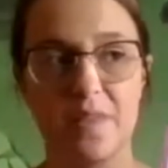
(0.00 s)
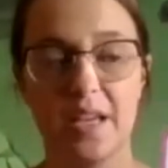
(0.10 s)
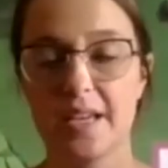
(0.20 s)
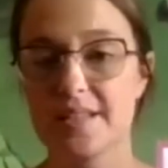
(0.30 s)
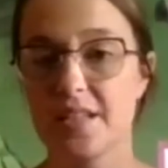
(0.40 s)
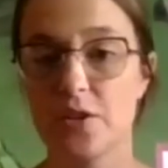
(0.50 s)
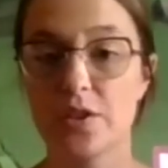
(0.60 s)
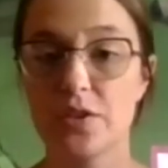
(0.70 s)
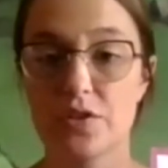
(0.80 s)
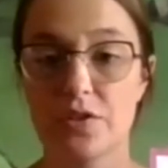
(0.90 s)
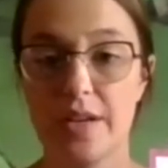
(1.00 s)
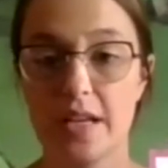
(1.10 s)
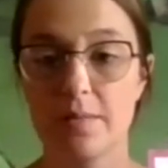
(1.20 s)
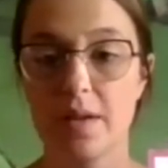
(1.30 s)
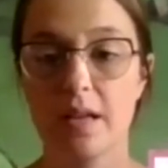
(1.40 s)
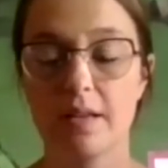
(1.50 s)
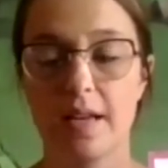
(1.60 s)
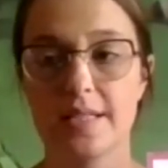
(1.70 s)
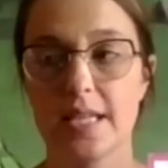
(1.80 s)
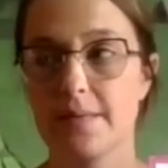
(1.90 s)
Like I said, you can use your name. A
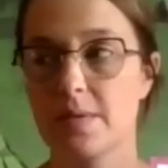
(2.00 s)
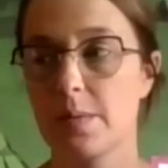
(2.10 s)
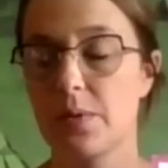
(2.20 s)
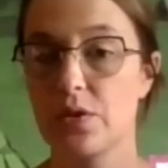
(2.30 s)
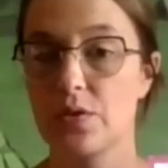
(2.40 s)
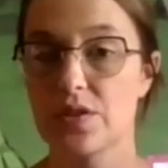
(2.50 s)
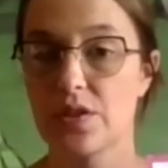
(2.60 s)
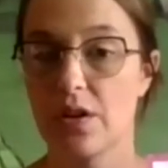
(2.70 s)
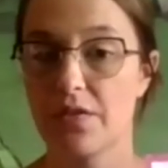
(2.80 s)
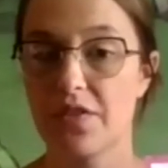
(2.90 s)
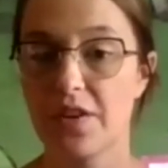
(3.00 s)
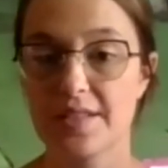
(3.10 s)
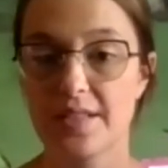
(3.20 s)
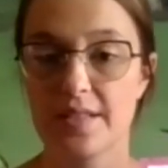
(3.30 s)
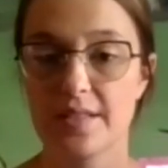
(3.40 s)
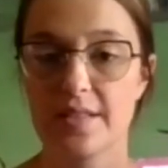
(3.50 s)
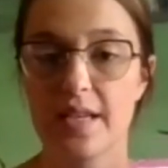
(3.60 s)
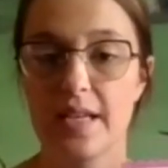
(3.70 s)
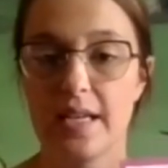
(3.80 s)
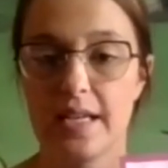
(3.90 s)
lot of times people use long phrases,
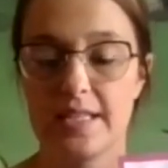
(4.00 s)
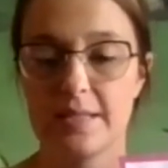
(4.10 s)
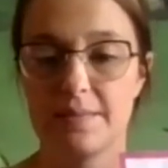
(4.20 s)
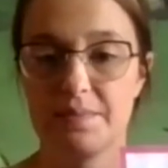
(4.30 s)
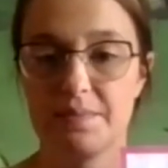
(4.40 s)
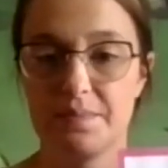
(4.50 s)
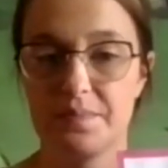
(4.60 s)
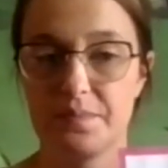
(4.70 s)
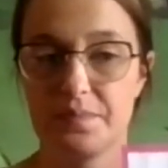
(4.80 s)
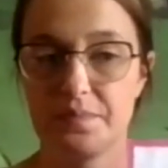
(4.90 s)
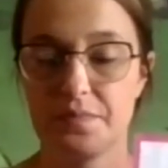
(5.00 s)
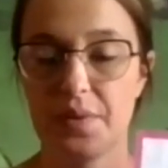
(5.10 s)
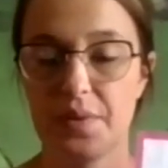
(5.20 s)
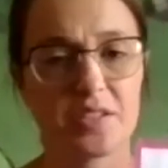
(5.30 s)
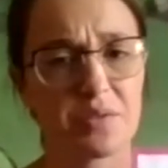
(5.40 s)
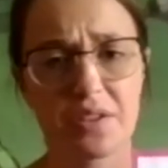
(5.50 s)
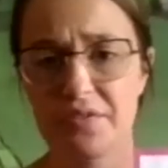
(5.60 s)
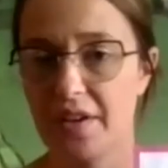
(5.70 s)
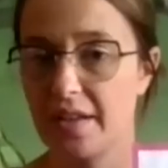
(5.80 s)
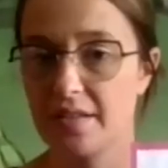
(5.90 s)
but it's really
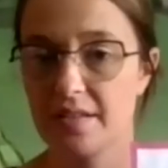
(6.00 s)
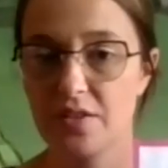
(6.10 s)
fun.